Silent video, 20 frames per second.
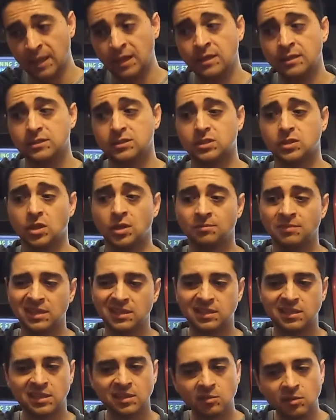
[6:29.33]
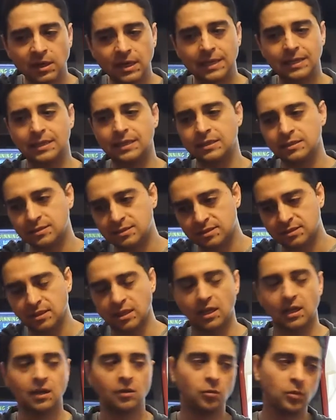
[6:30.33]
So I'm like, you know what? It's
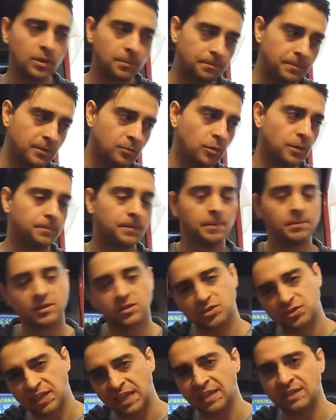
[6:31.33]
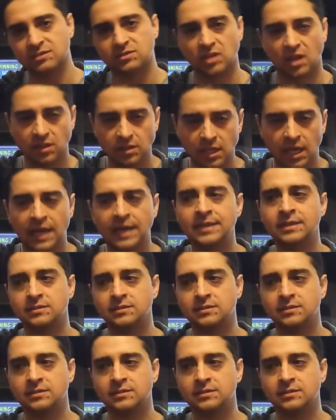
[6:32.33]
what people are saying it's online.